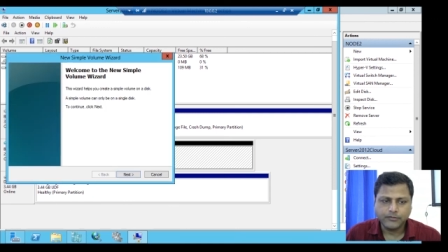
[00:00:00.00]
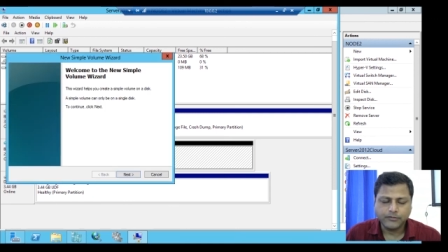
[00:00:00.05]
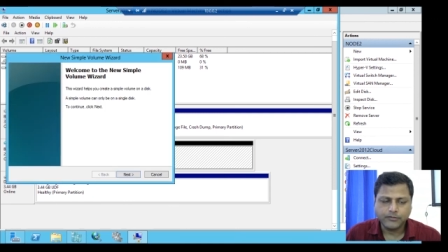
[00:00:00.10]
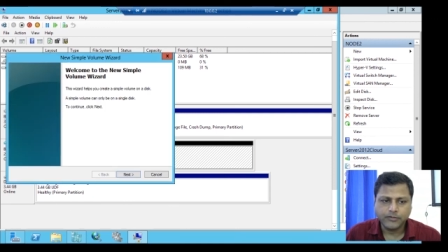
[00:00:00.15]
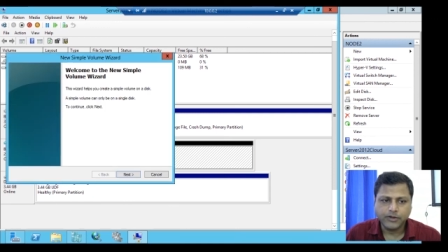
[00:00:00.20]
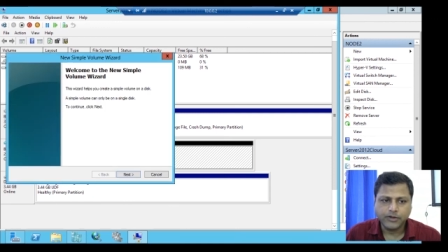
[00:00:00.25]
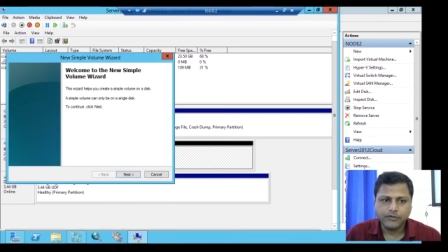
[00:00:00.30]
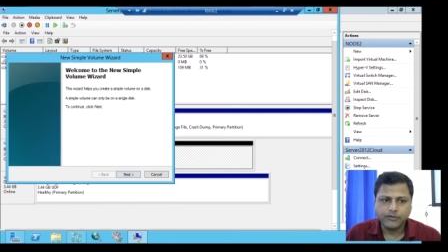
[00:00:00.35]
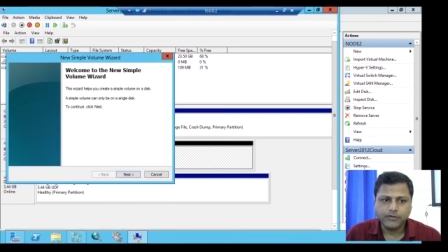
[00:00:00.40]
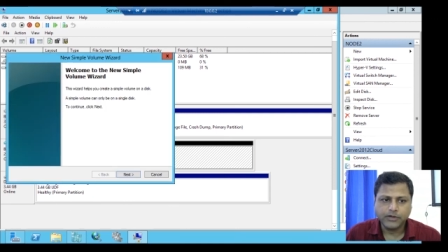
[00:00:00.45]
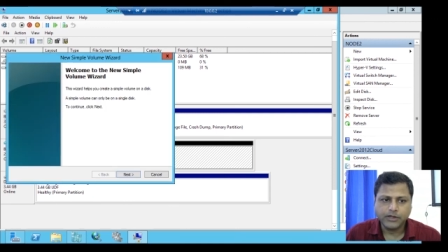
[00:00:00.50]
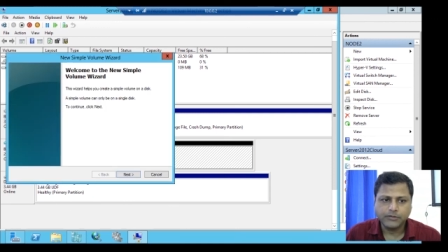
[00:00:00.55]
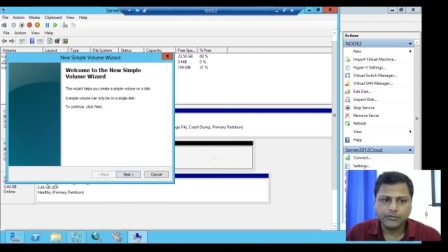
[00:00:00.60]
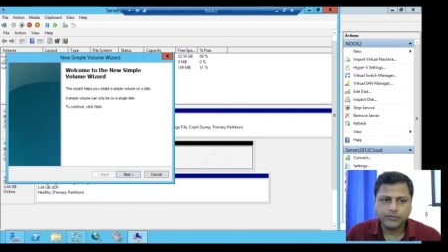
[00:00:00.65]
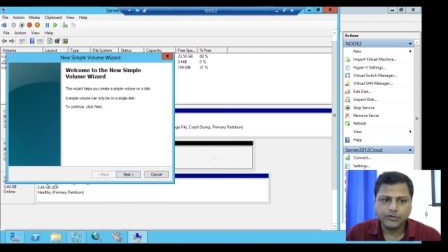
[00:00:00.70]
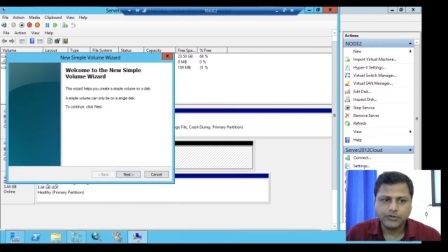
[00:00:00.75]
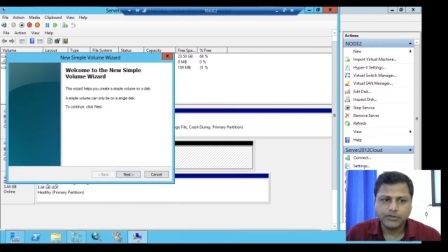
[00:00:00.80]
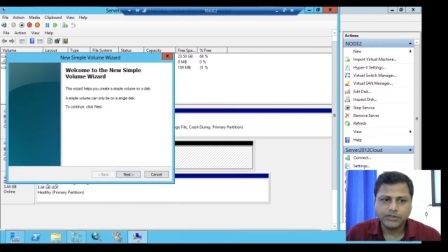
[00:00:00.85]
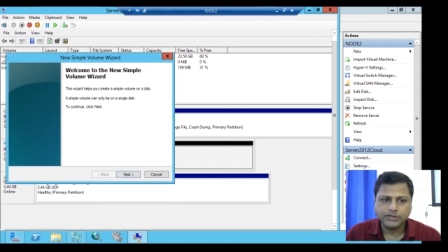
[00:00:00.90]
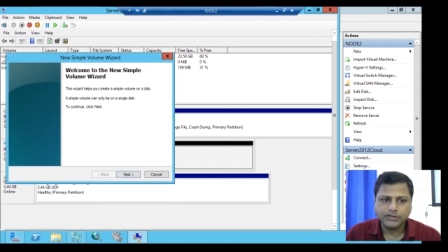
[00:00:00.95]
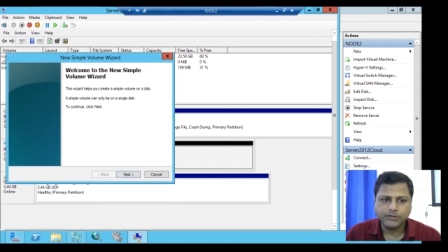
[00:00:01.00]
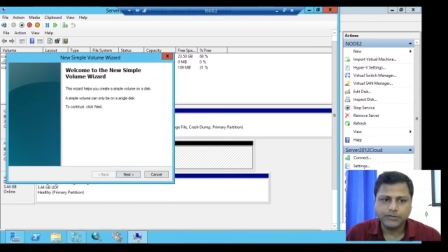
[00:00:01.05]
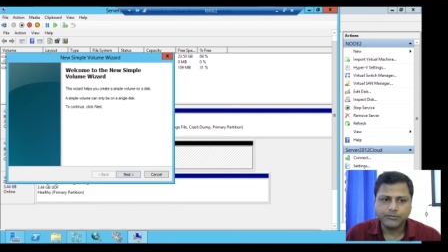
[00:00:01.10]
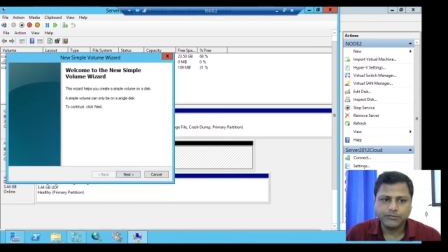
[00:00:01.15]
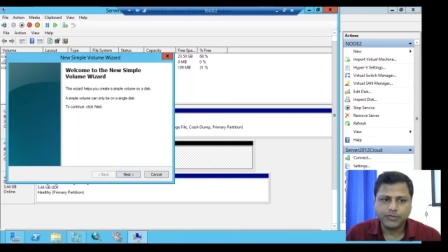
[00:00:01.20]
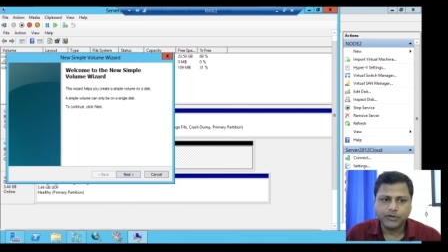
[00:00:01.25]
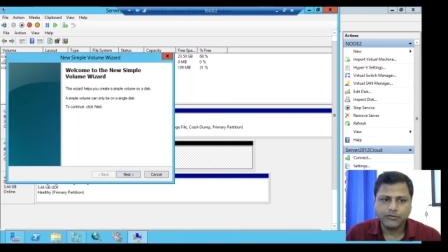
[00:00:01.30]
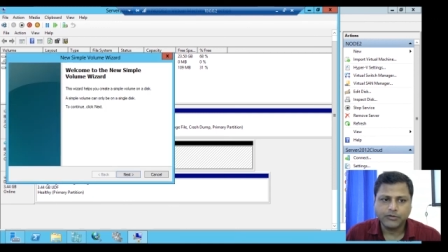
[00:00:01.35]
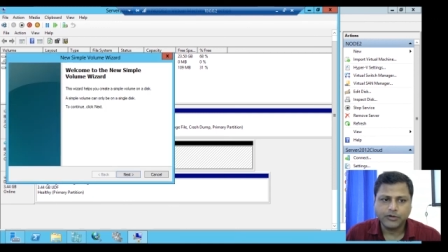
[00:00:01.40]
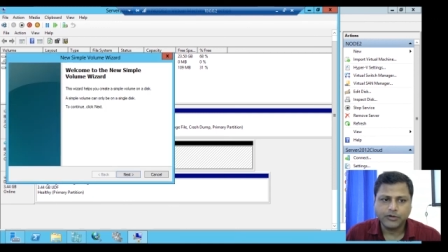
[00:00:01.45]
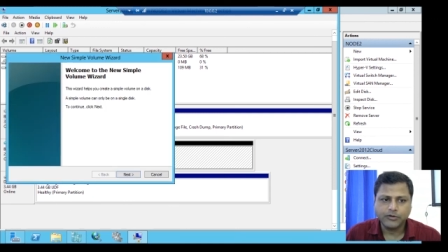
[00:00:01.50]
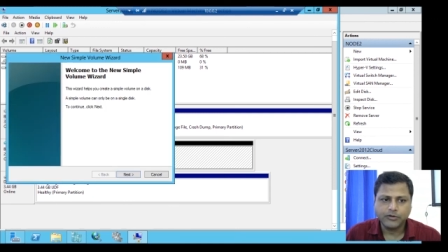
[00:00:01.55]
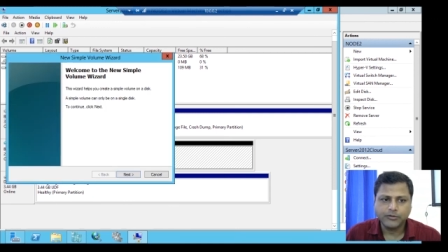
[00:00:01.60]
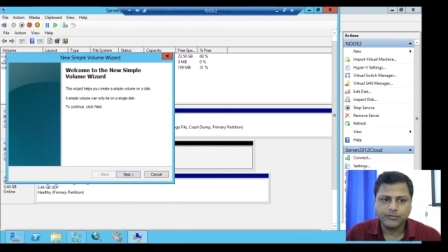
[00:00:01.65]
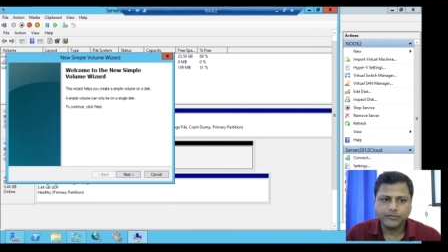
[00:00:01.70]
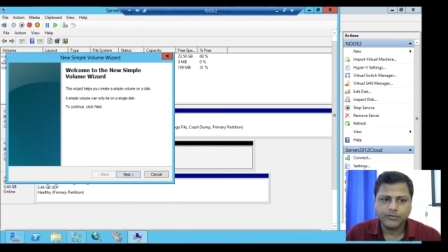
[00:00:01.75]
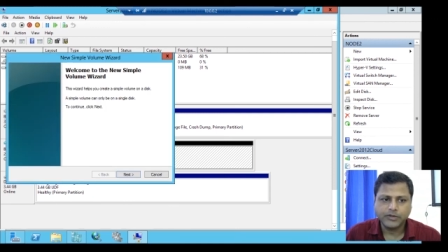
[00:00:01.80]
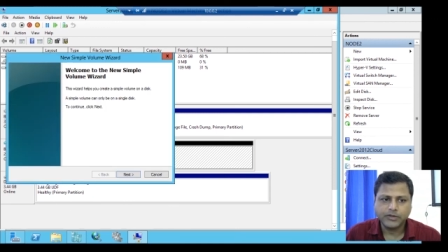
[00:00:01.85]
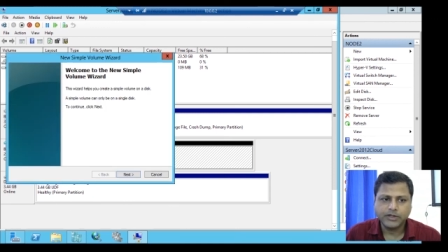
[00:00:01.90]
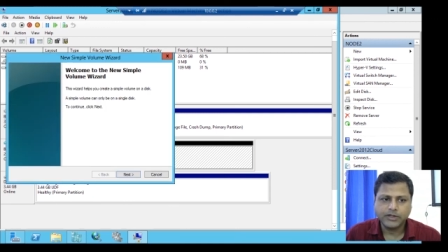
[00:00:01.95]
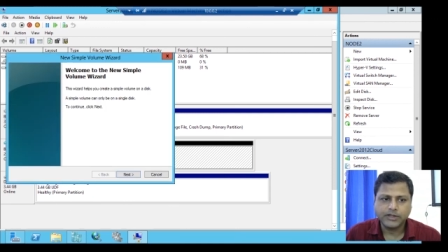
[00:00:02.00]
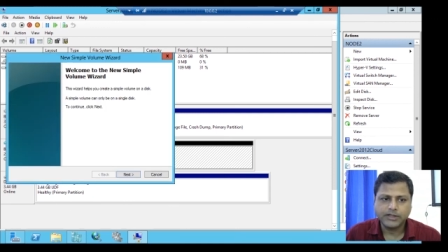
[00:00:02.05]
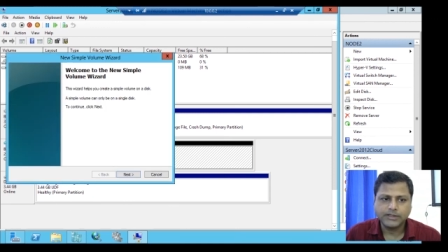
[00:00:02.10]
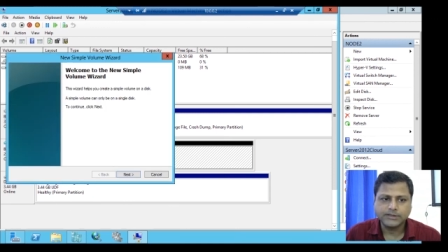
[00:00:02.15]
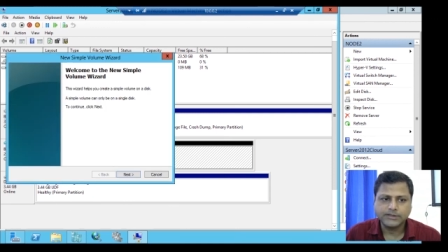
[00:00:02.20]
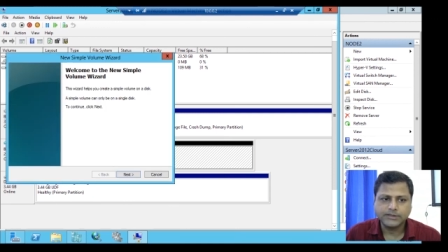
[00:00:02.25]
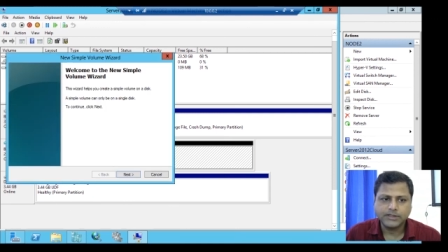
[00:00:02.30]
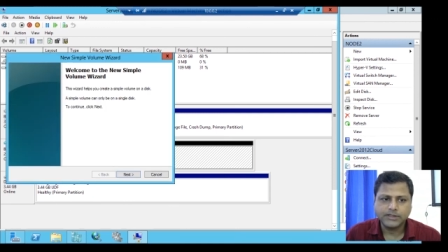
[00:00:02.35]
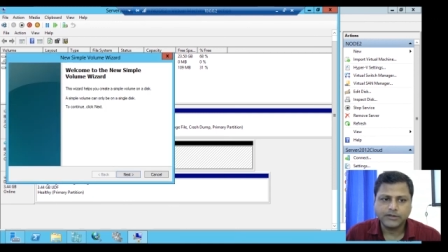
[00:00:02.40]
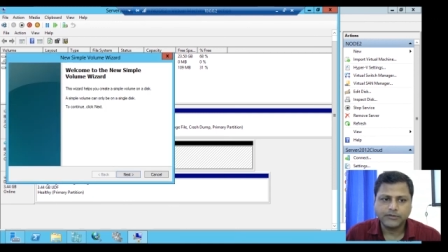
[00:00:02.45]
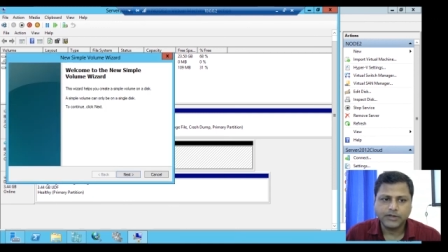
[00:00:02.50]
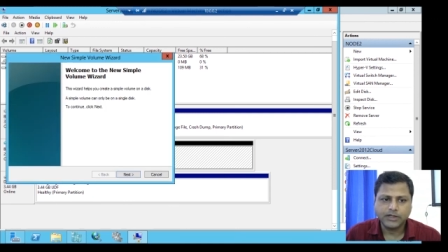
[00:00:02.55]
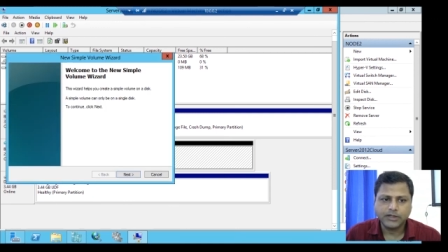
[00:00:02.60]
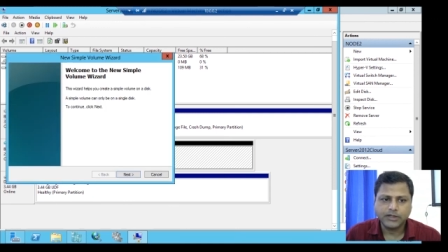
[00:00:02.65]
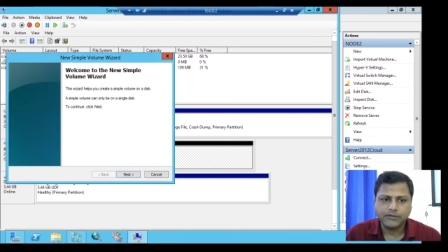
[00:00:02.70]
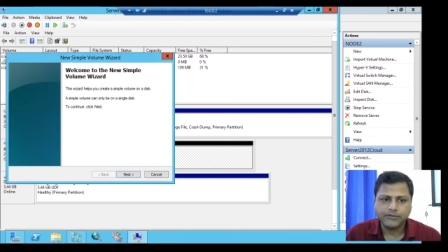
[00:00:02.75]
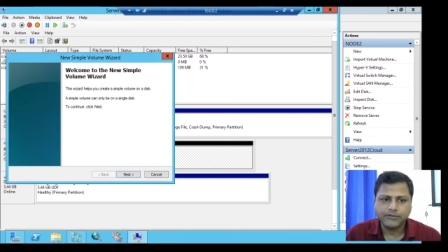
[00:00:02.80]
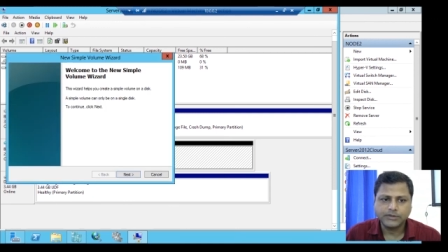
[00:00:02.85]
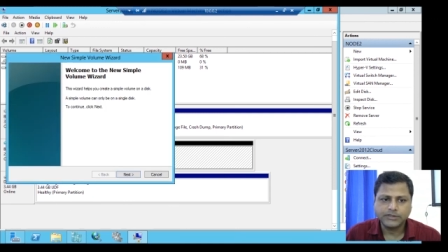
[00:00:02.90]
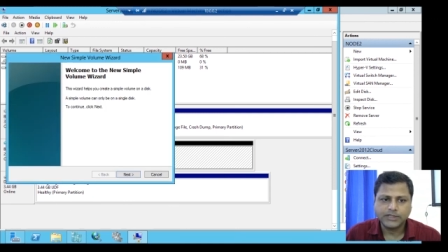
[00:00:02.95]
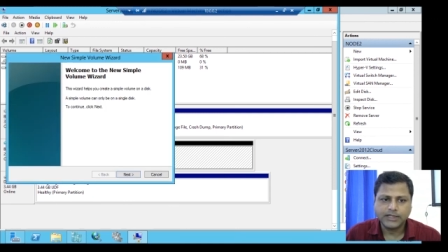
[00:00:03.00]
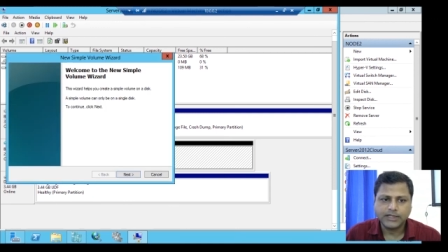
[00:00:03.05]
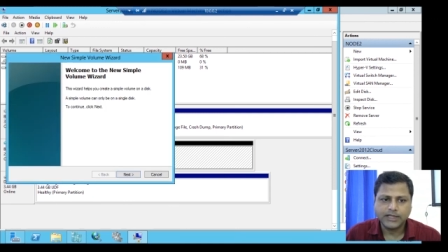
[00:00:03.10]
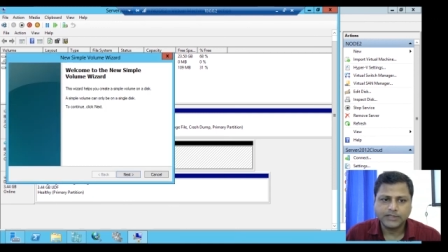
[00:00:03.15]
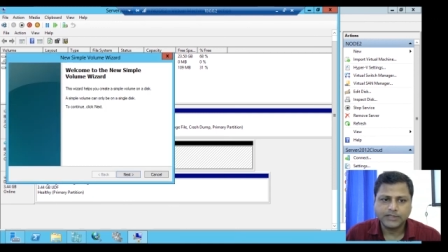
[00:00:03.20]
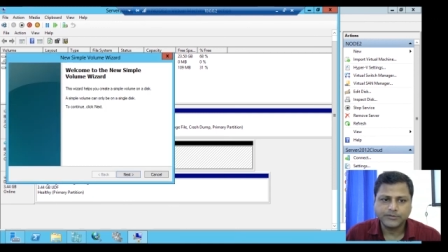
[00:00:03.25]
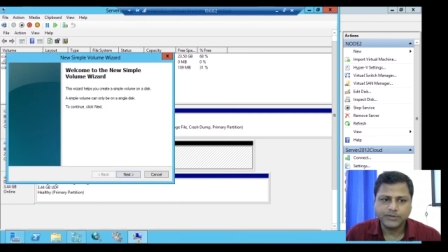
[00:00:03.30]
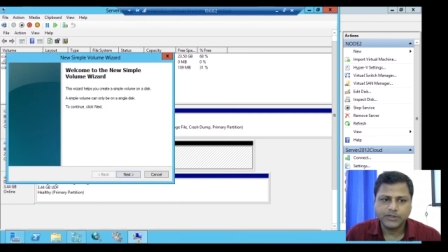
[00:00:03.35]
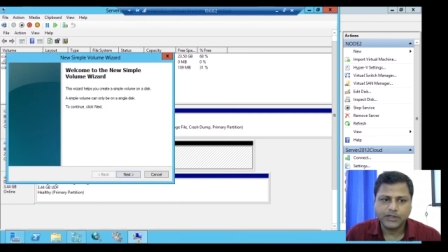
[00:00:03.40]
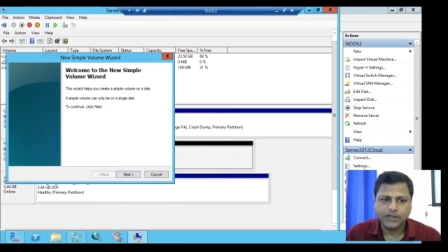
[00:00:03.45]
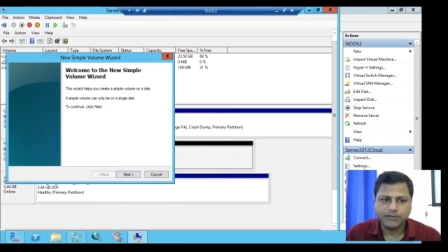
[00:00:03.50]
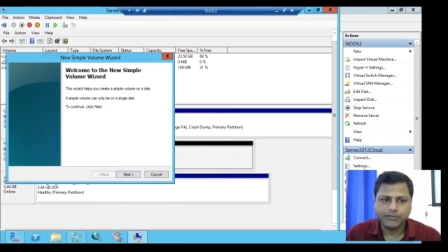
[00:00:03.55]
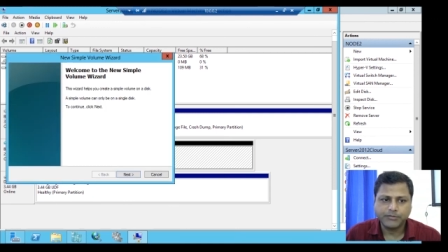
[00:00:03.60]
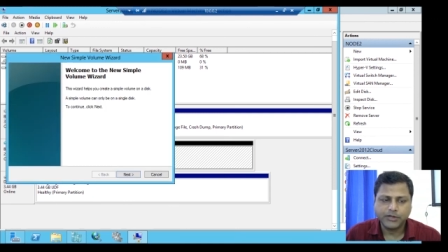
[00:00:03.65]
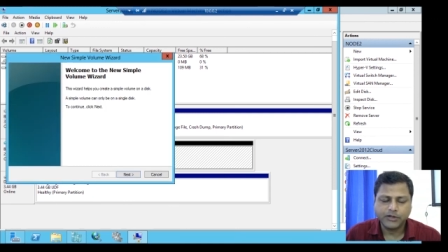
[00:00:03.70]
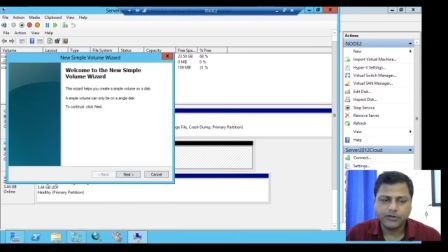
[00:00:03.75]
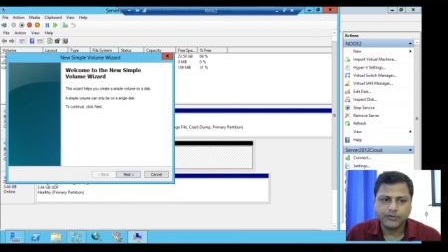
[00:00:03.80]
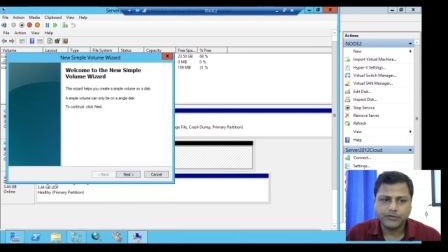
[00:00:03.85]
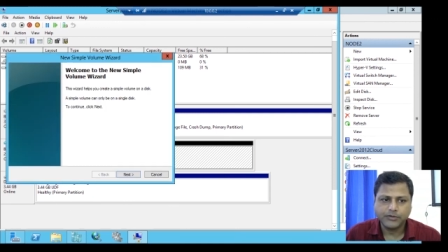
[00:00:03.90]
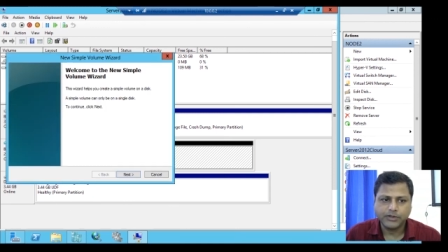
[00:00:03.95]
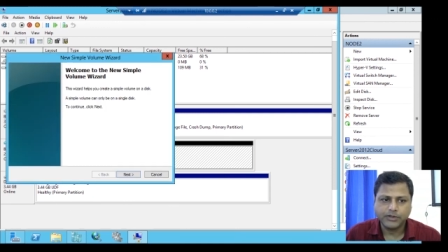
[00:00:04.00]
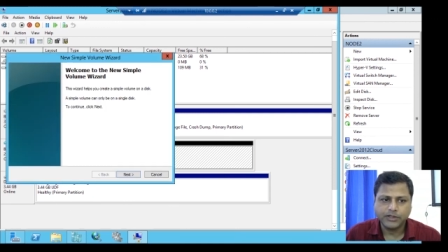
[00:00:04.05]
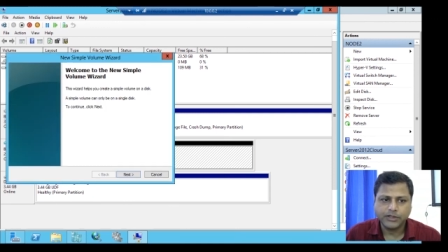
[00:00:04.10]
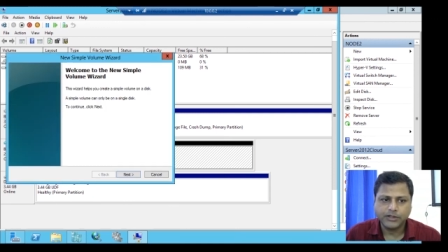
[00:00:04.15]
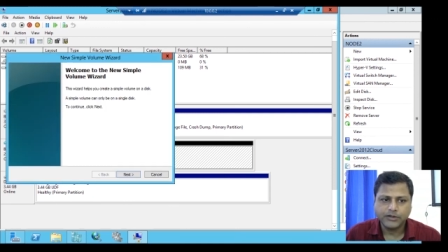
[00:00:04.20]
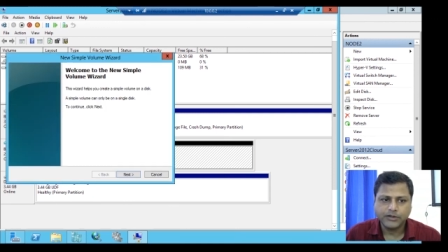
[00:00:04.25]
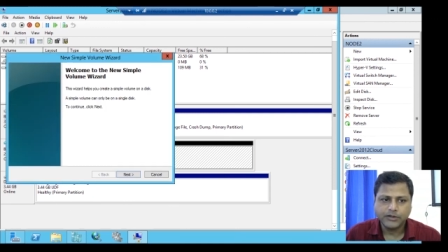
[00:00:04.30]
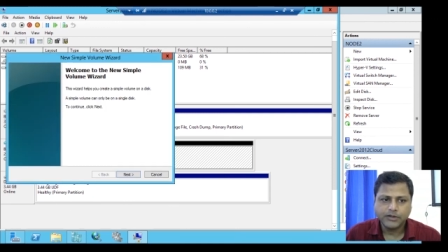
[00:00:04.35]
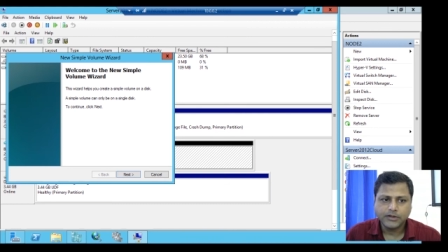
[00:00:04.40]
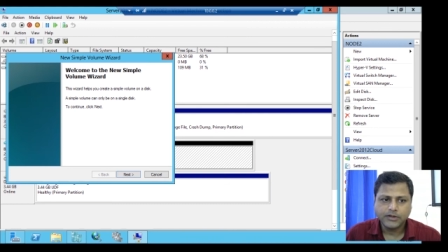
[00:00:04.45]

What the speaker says: When we come to the simple volume, it is the welcome wizard has been appeared over here.